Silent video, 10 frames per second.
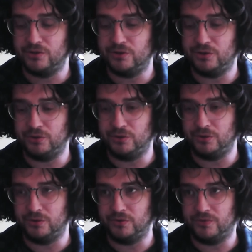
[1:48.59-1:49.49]
to
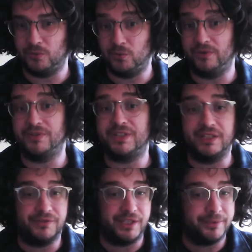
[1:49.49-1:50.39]
with a
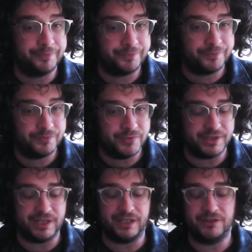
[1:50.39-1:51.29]
CV
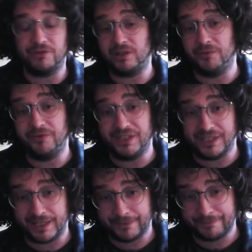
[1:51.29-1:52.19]
presenting curriculum vitae.